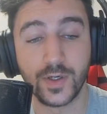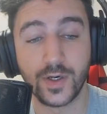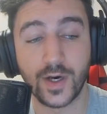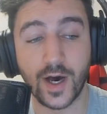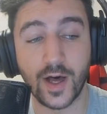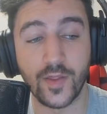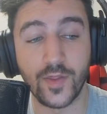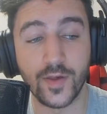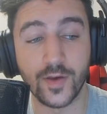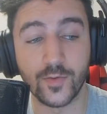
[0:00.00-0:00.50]

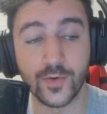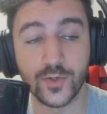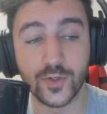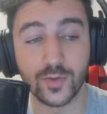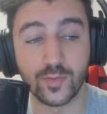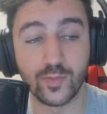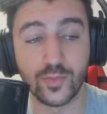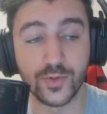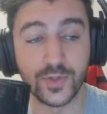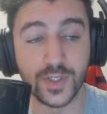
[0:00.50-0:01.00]
I think we
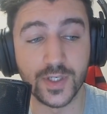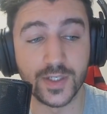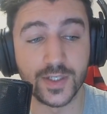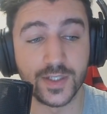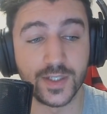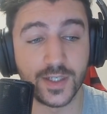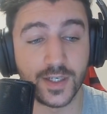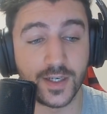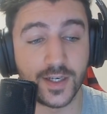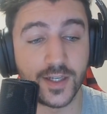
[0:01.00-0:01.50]
should put
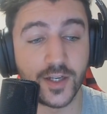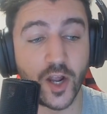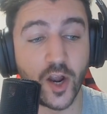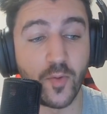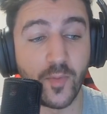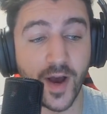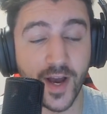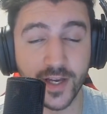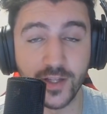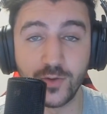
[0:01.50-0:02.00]
this in our
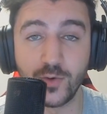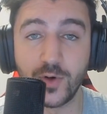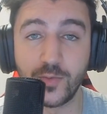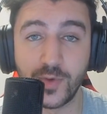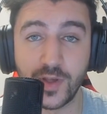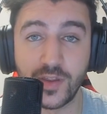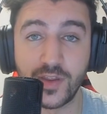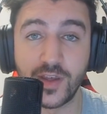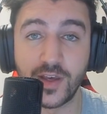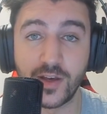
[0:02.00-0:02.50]
mind when
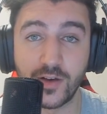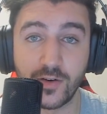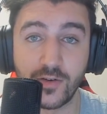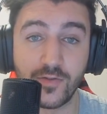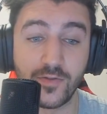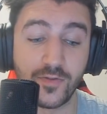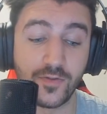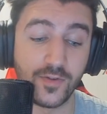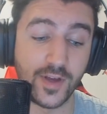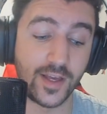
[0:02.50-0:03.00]
we think
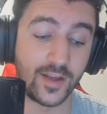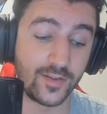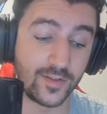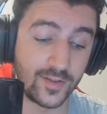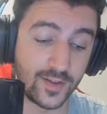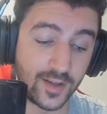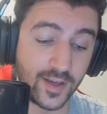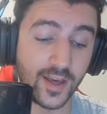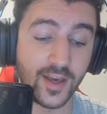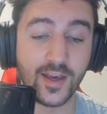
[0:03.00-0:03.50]
of
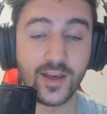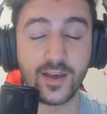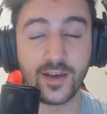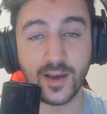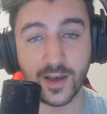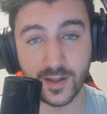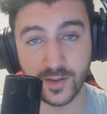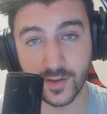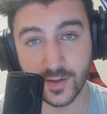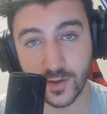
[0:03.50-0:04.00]
LCK
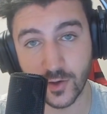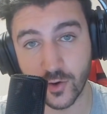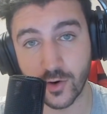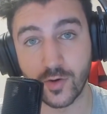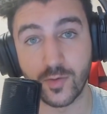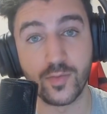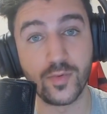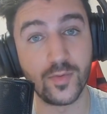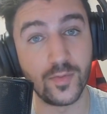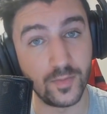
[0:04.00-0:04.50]
and
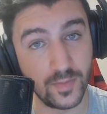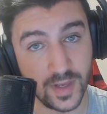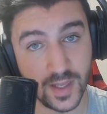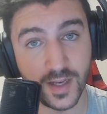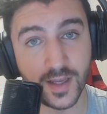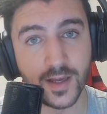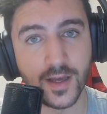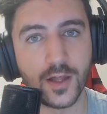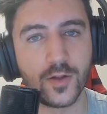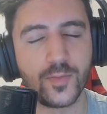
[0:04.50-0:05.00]
Europe
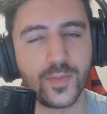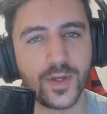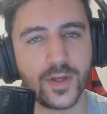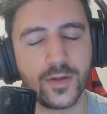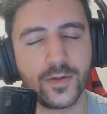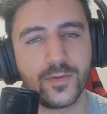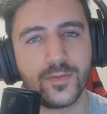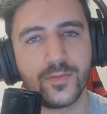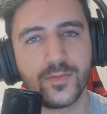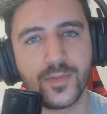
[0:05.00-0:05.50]
beating
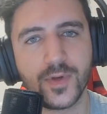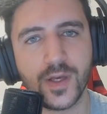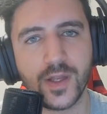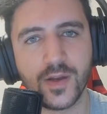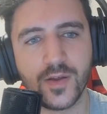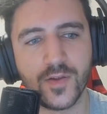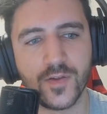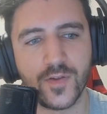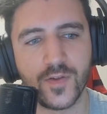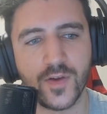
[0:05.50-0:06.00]
LPL. It
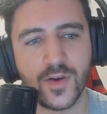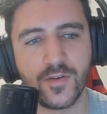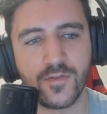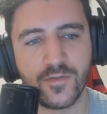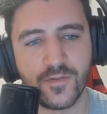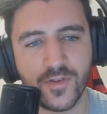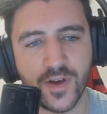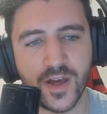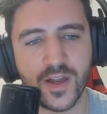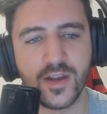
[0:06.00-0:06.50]
is a
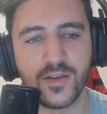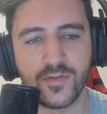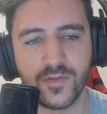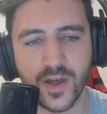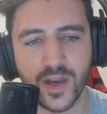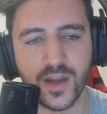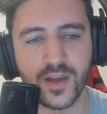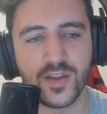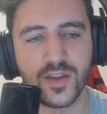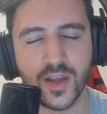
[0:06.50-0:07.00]
very,
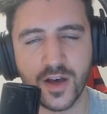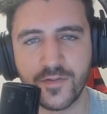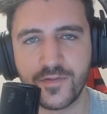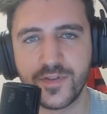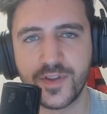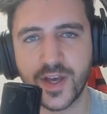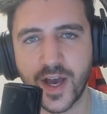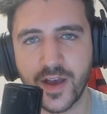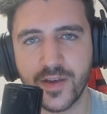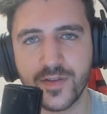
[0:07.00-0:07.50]
very tough
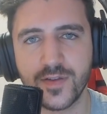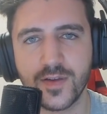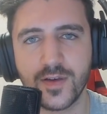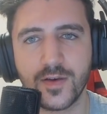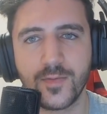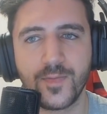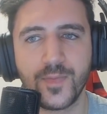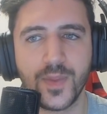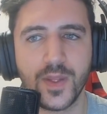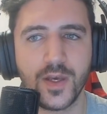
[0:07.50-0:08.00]
task,
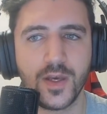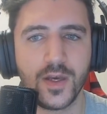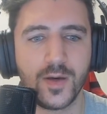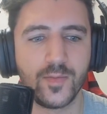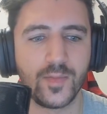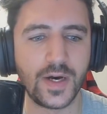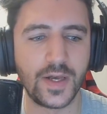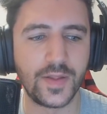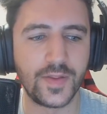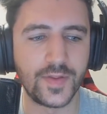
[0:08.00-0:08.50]

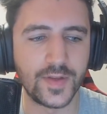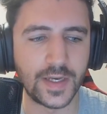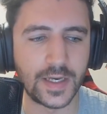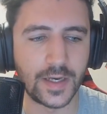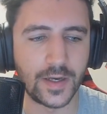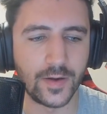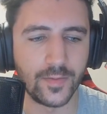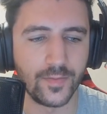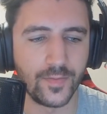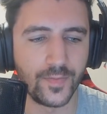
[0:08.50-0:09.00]
but
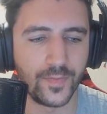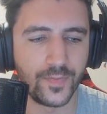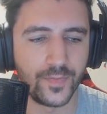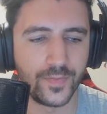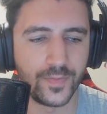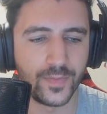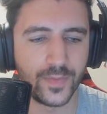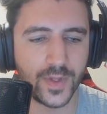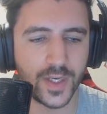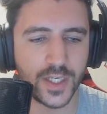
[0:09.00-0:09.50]

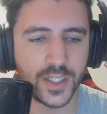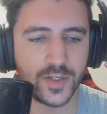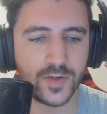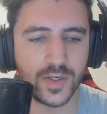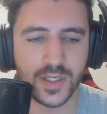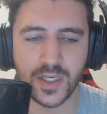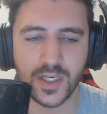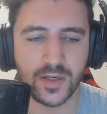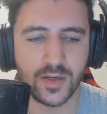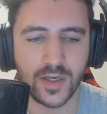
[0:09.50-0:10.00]

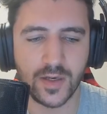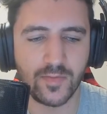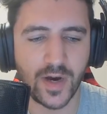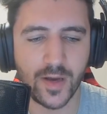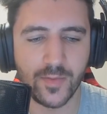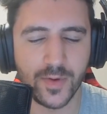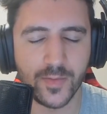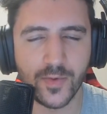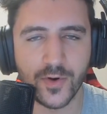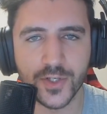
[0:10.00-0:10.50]
it
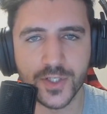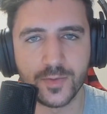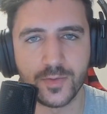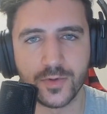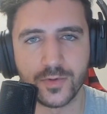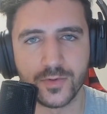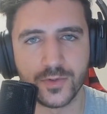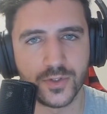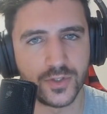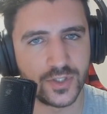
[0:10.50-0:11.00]
might be possible.
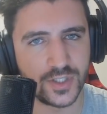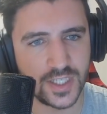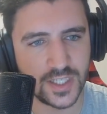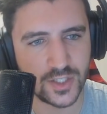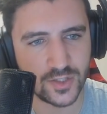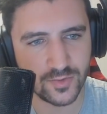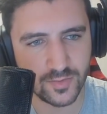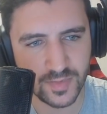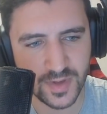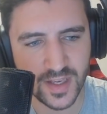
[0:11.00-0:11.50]
You just need
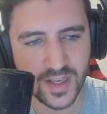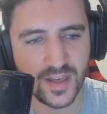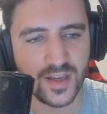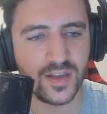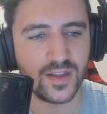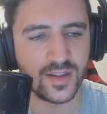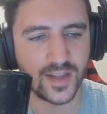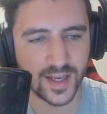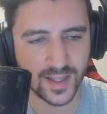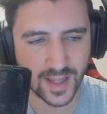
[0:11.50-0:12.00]
to be
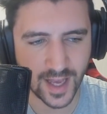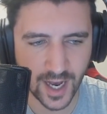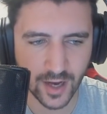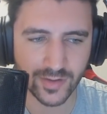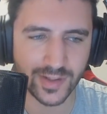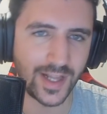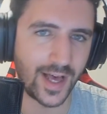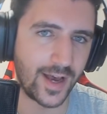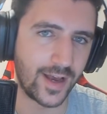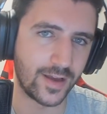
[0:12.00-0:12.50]
that
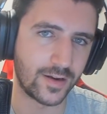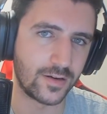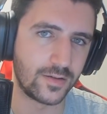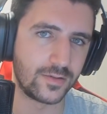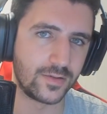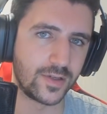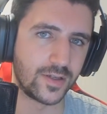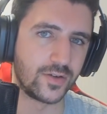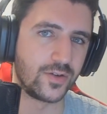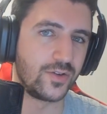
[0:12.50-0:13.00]
outlier.
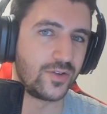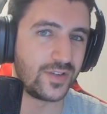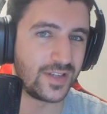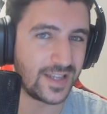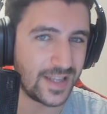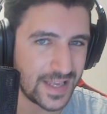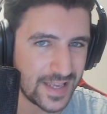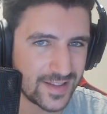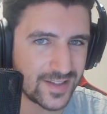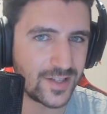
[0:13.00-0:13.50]
You
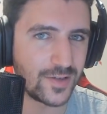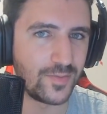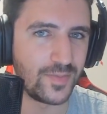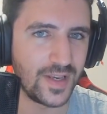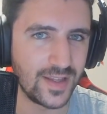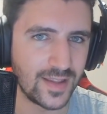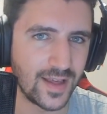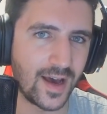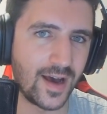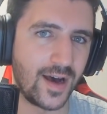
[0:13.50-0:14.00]
need to
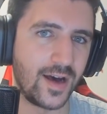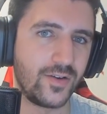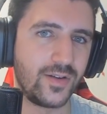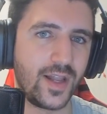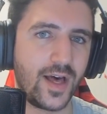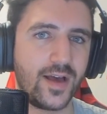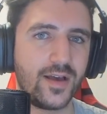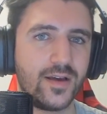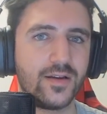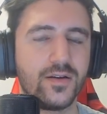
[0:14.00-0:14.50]
be that
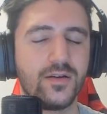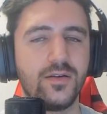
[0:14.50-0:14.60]
outlier.